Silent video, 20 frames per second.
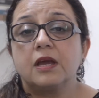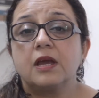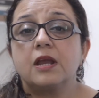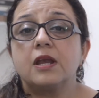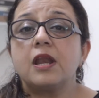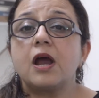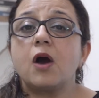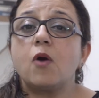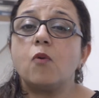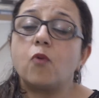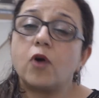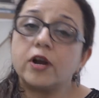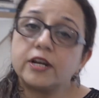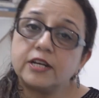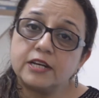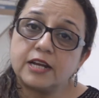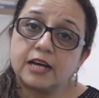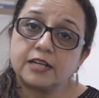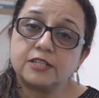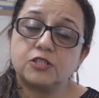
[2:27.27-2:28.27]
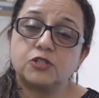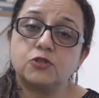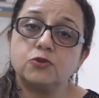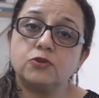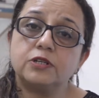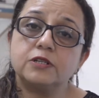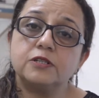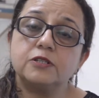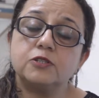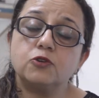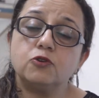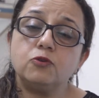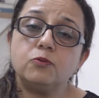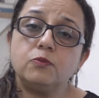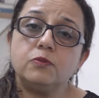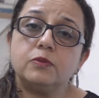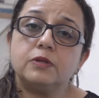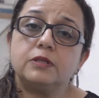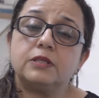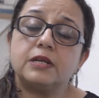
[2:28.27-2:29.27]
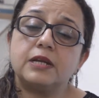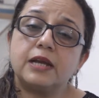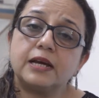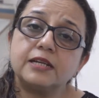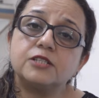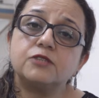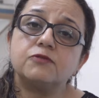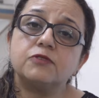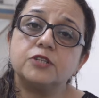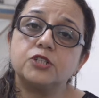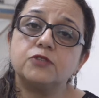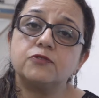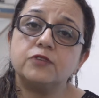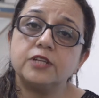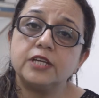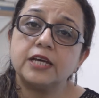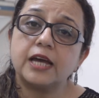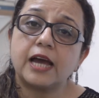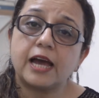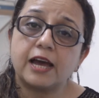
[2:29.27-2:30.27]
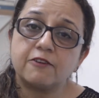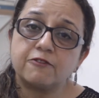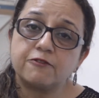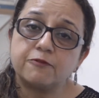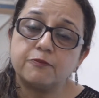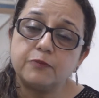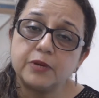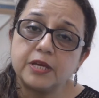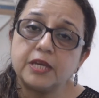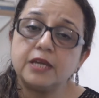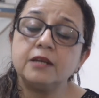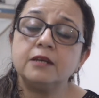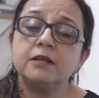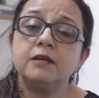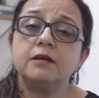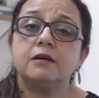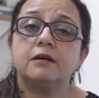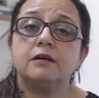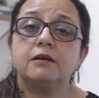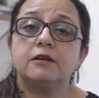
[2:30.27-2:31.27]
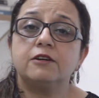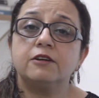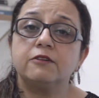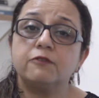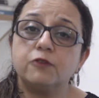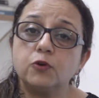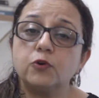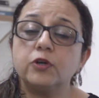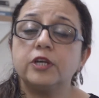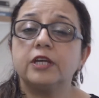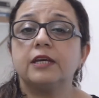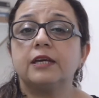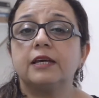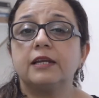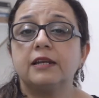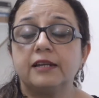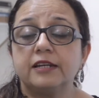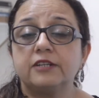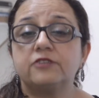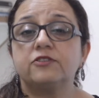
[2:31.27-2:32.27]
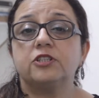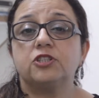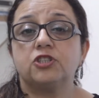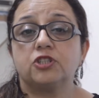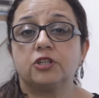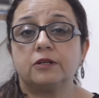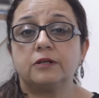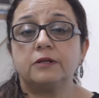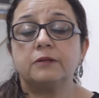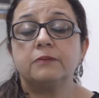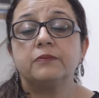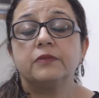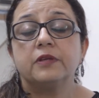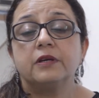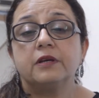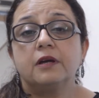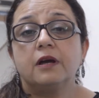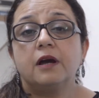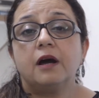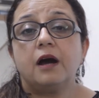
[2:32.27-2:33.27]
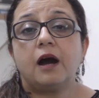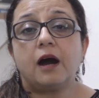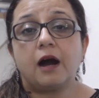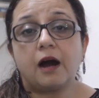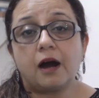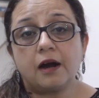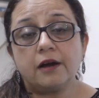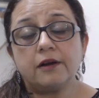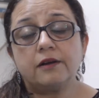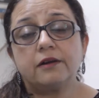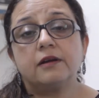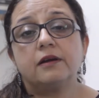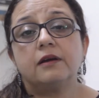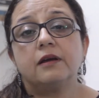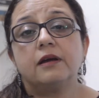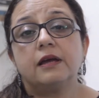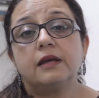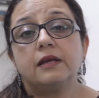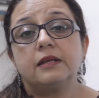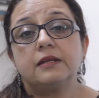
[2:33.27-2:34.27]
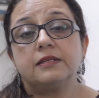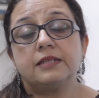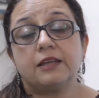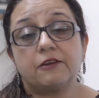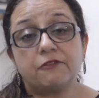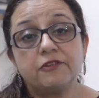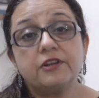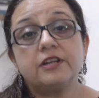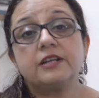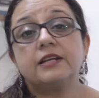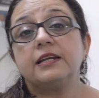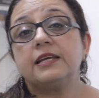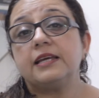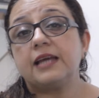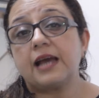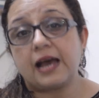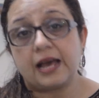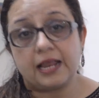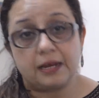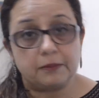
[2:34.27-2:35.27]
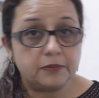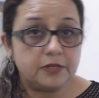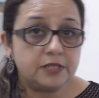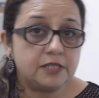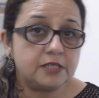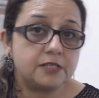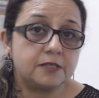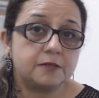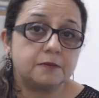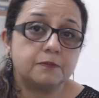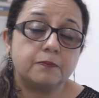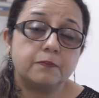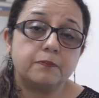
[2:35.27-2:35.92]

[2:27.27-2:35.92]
Now, what nuts to consume? The nuts which we have been reviewing in literature are definitely almonds.